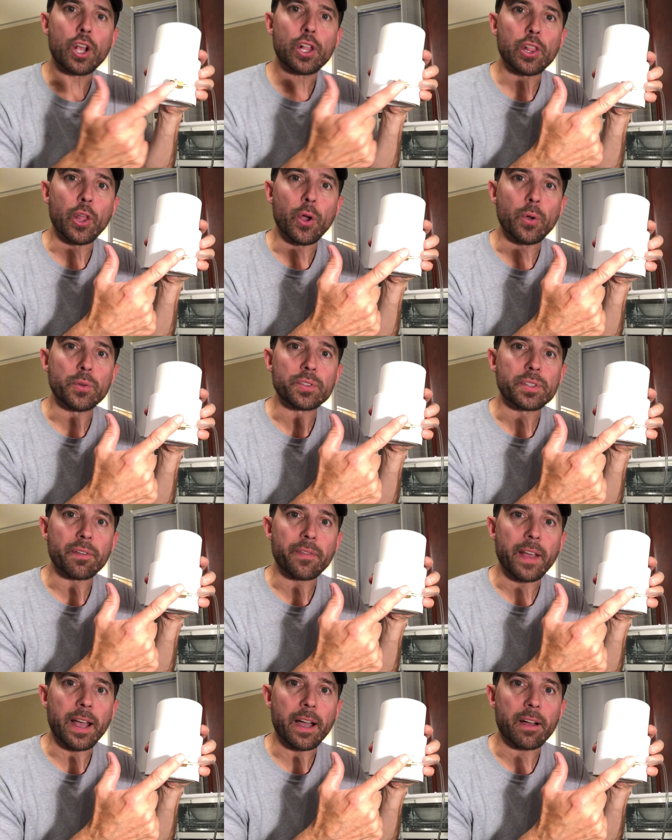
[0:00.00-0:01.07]
close the
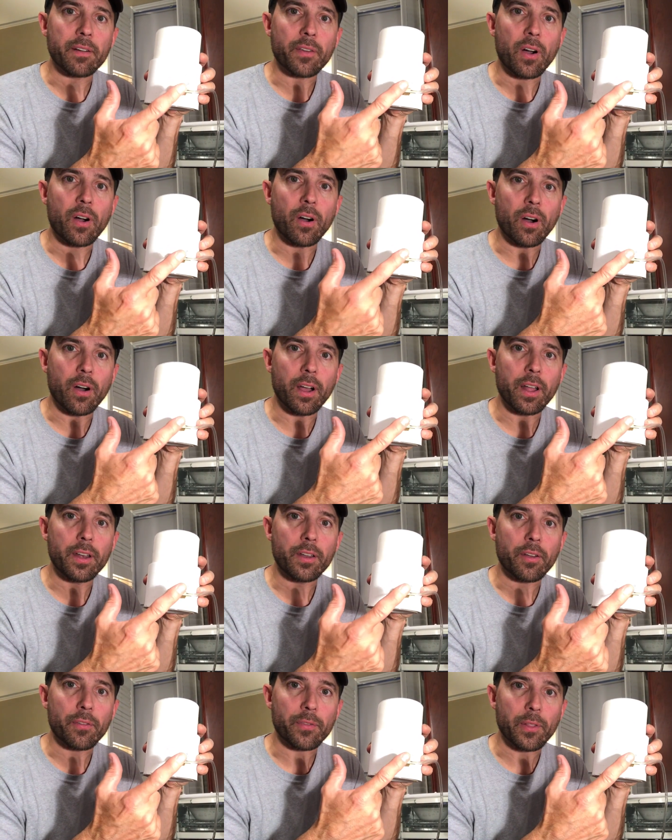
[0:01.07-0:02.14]
valve on
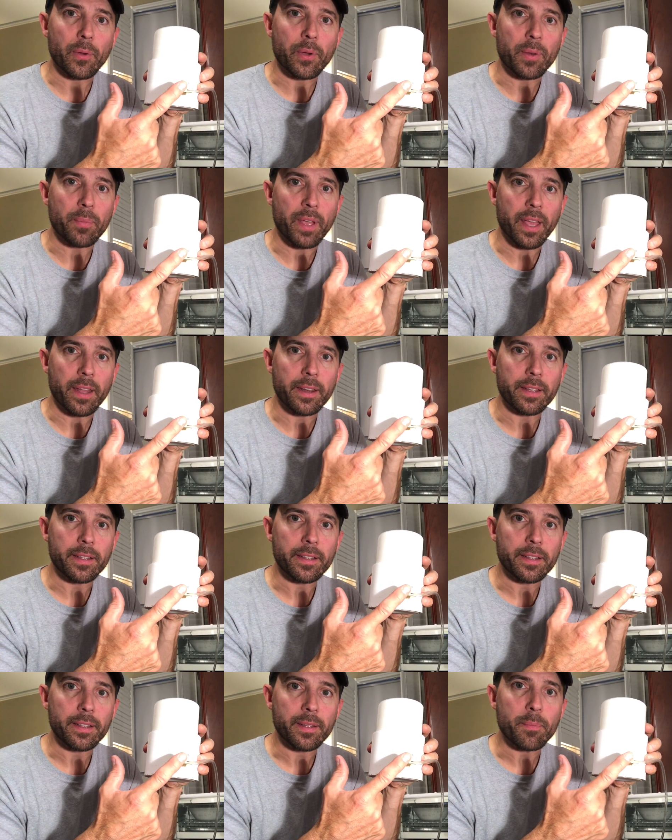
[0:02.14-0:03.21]
your fluid bed.
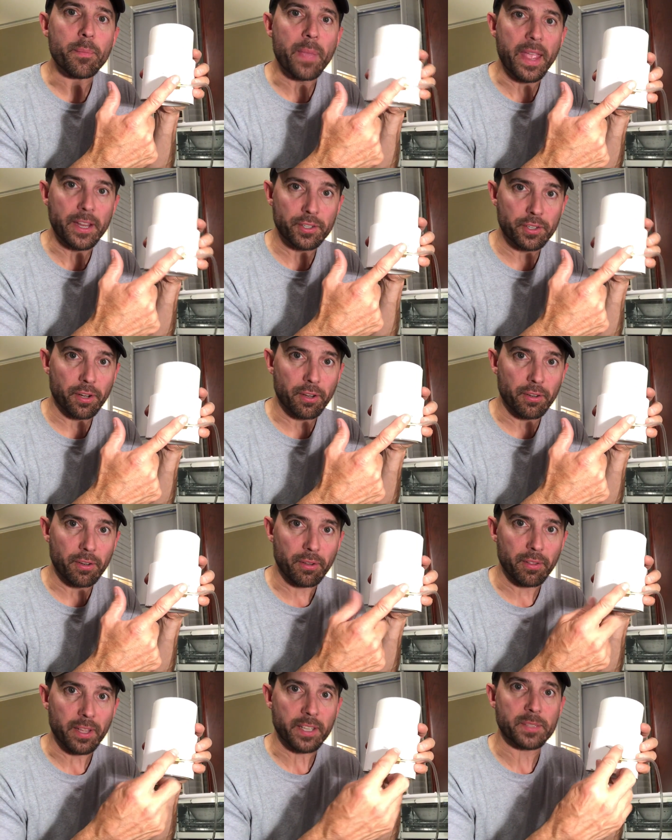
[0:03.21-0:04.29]
Make sure you
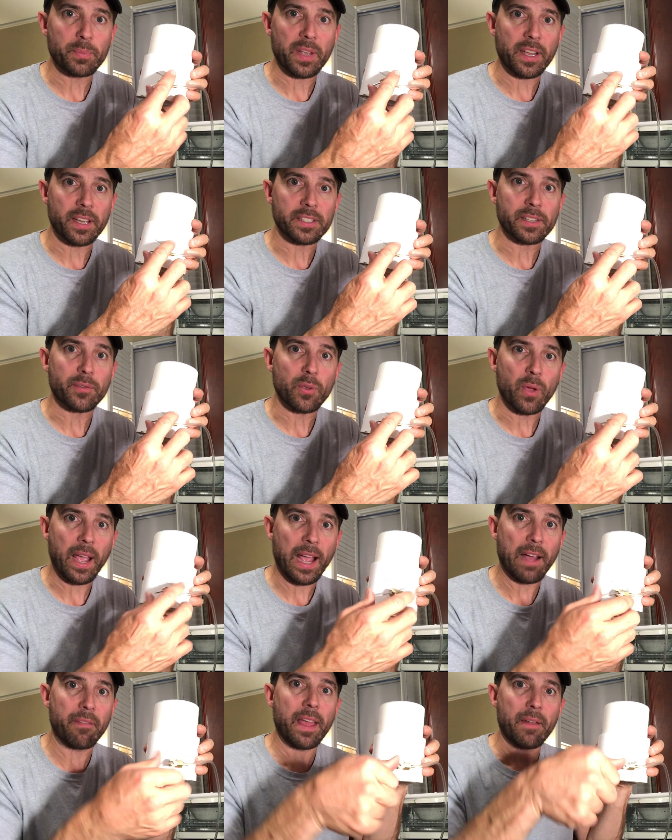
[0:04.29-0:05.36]
do this, because if you
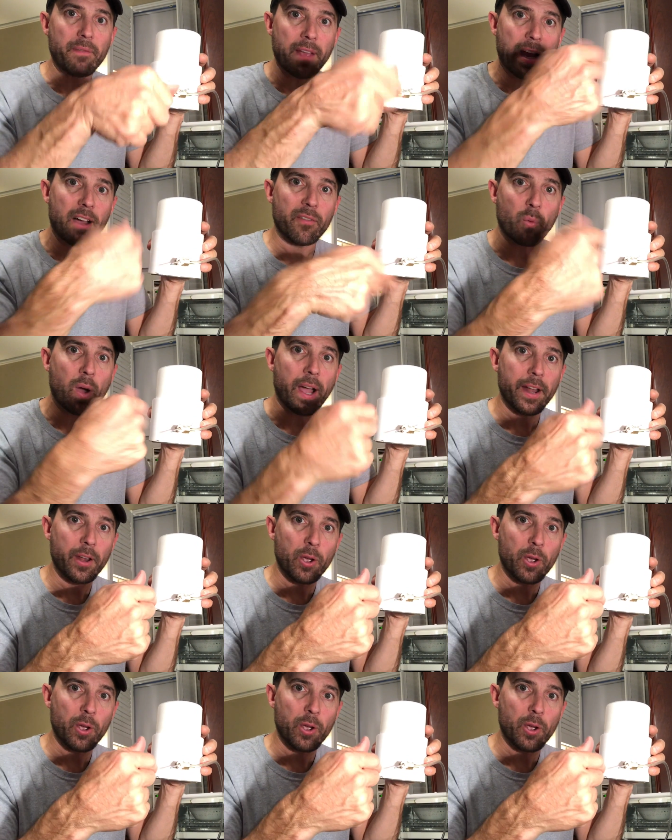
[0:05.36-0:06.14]
have that valve wide